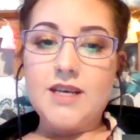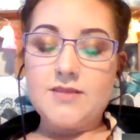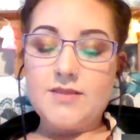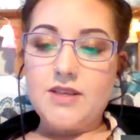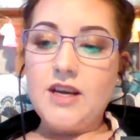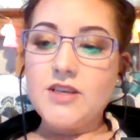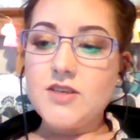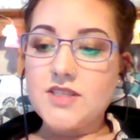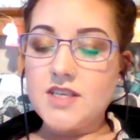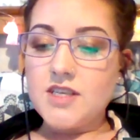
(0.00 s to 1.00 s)
as well, you know how you
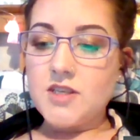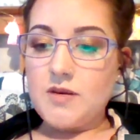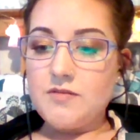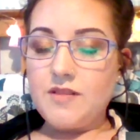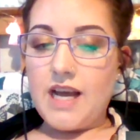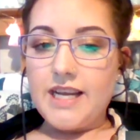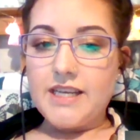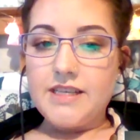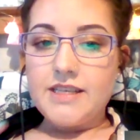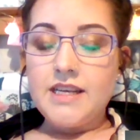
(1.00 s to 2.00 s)
were saying you were
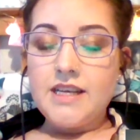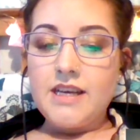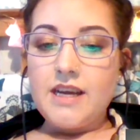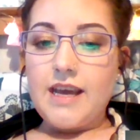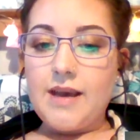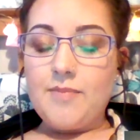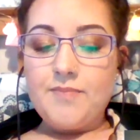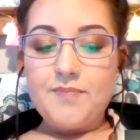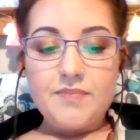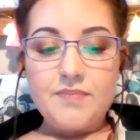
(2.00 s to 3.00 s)
flying?
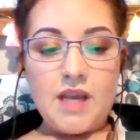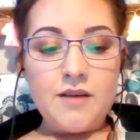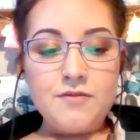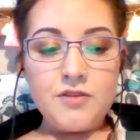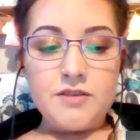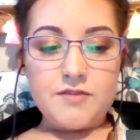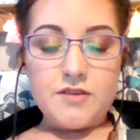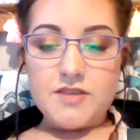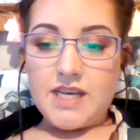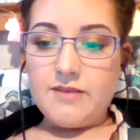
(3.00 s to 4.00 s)
I've flown a
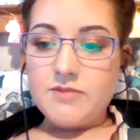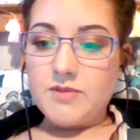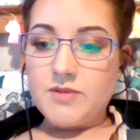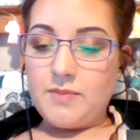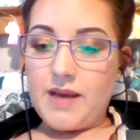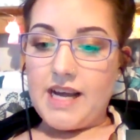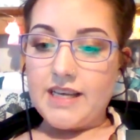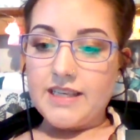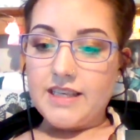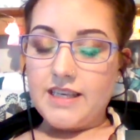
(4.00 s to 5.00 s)
few times with a
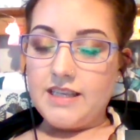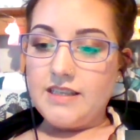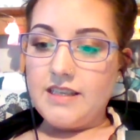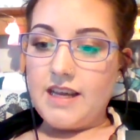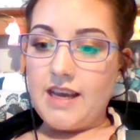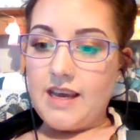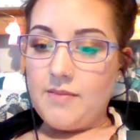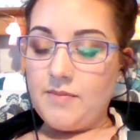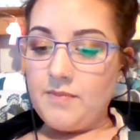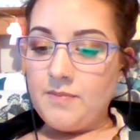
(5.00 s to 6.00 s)
bag, and
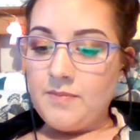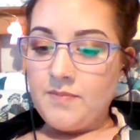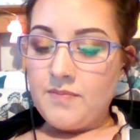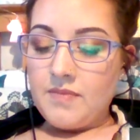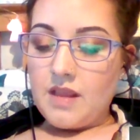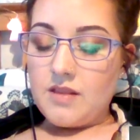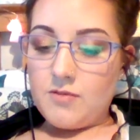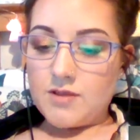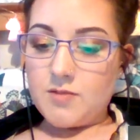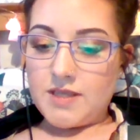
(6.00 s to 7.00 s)
there
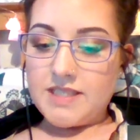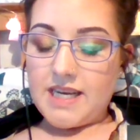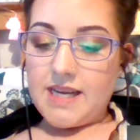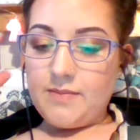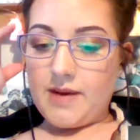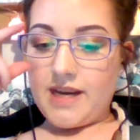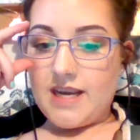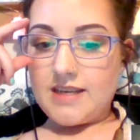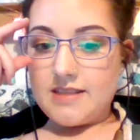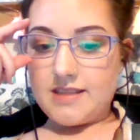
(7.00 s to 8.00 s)
was one time I
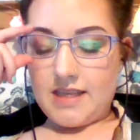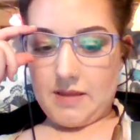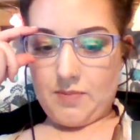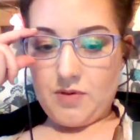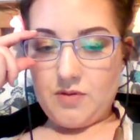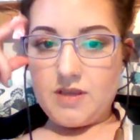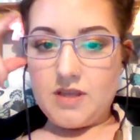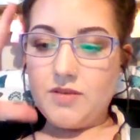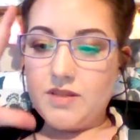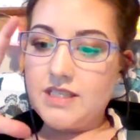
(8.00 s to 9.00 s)
accidentally put, you
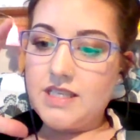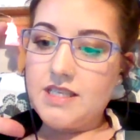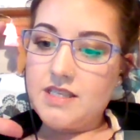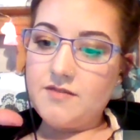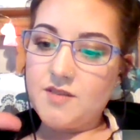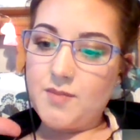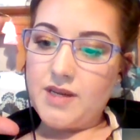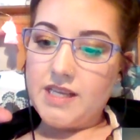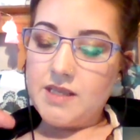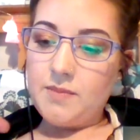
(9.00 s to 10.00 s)
know, the adhesive
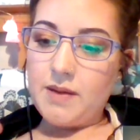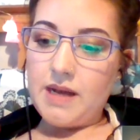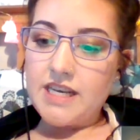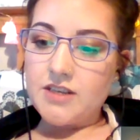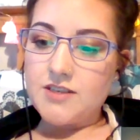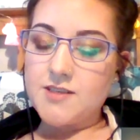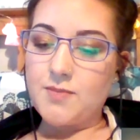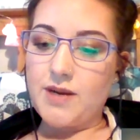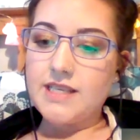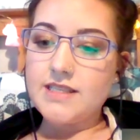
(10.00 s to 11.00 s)
spray in the barrier
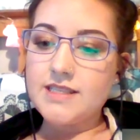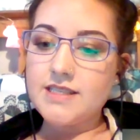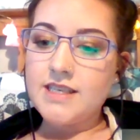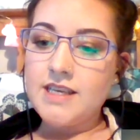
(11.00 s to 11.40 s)
sprays?